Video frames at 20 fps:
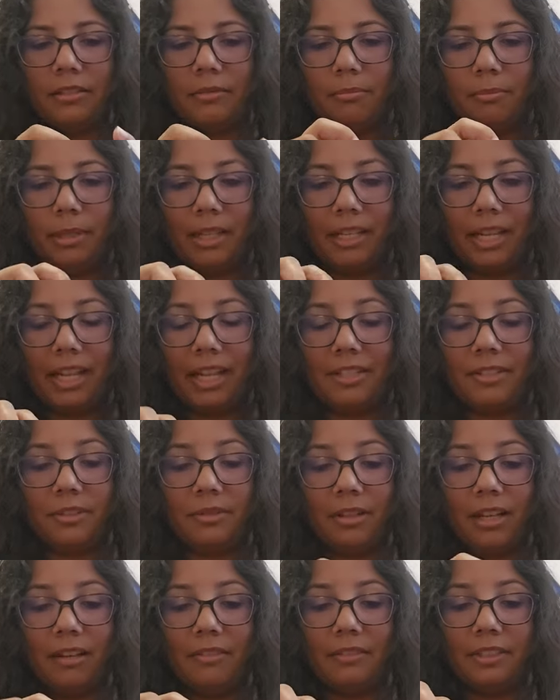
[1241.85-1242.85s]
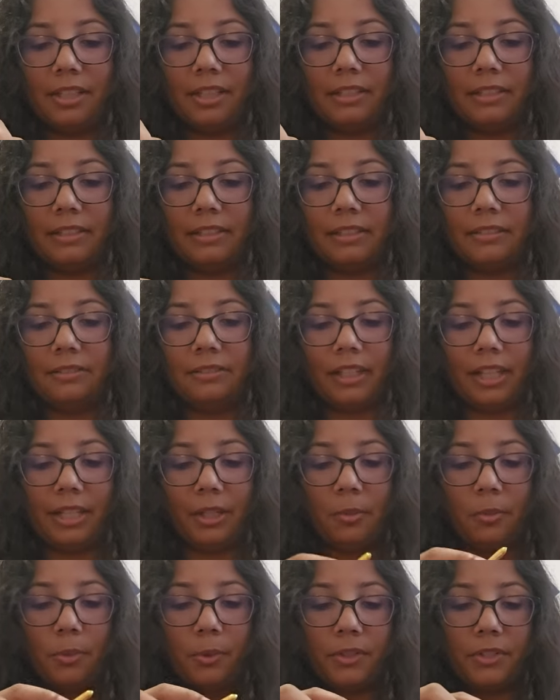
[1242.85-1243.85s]
but I do have tons of like
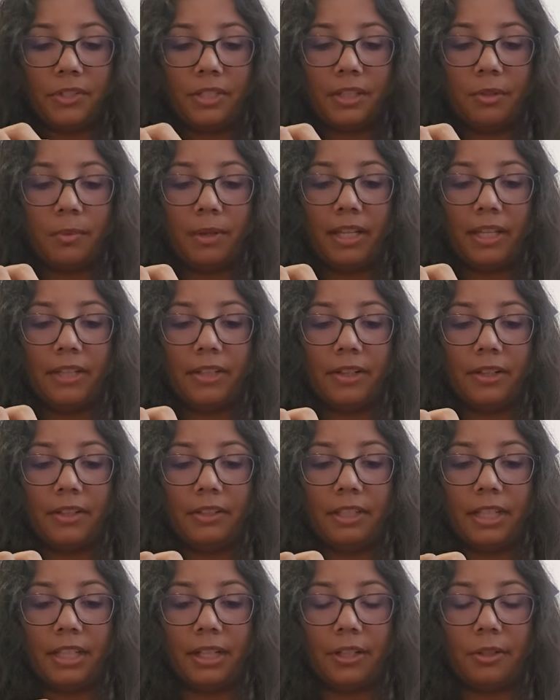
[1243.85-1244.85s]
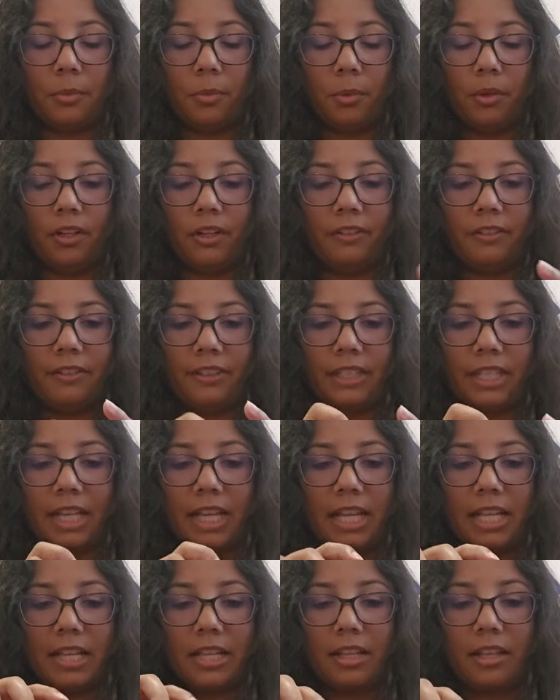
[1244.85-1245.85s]
worsted weight yarn that could work for that.